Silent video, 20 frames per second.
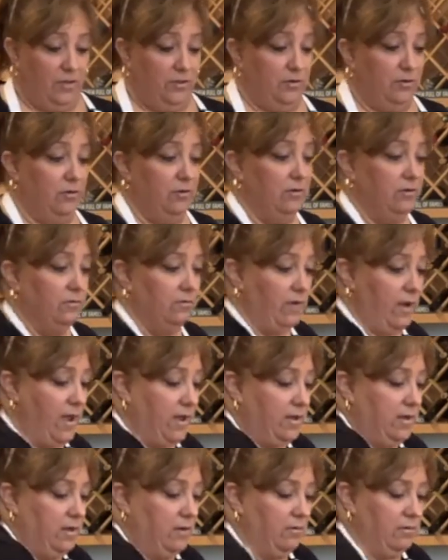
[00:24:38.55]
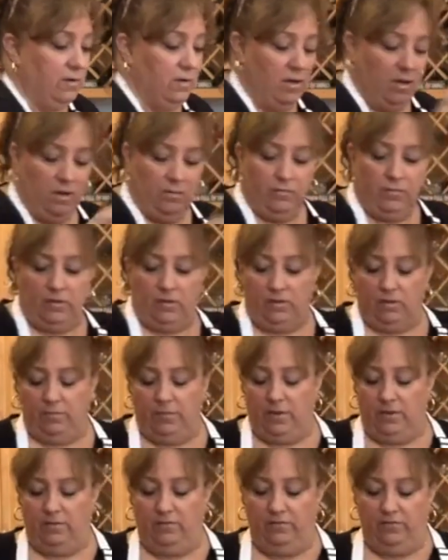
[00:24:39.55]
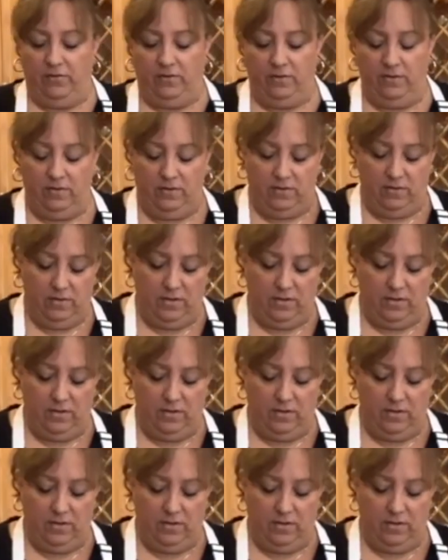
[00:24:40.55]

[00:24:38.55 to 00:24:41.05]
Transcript: other rack here. Put a little bit of